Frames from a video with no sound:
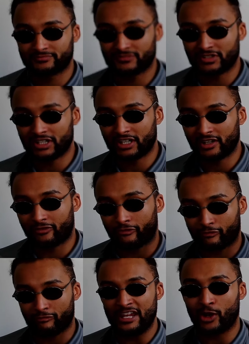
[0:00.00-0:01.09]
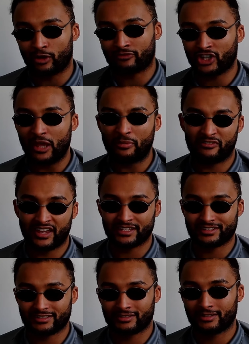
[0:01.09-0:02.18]
Yeah, a freak-off type
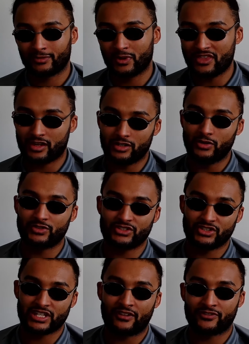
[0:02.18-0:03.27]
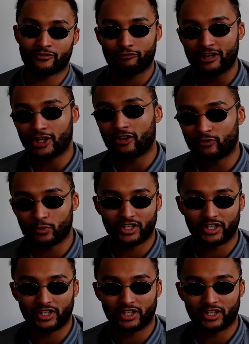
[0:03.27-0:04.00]
event where the losers have to freak off with